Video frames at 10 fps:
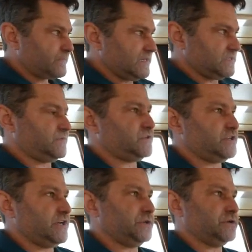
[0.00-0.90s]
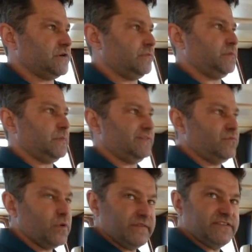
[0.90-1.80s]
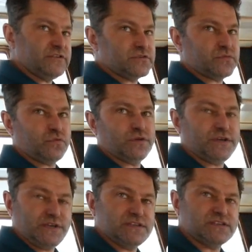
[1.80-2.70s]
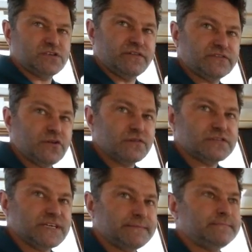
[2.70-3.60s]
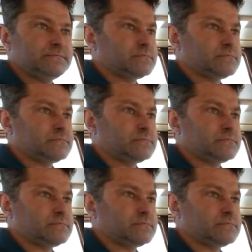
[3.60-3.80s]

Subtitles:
That's for shady ground. Then we have one for just working in the soft all the time.